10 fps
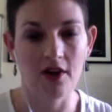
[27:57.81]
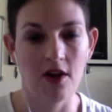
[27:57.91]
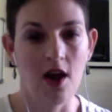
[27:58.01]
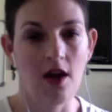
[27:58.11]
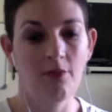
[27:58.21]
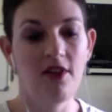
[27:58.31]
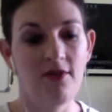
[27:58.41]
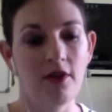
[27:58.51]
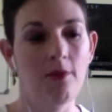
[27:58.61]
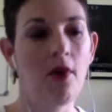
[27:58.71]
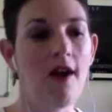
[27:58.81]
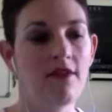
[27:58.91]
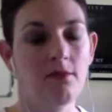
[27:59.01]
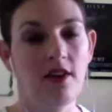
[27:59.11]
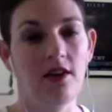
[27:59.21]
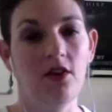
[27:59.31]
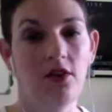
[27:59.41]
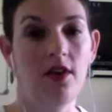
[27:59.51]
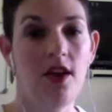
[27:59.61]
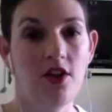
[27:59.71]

But even the private medical care,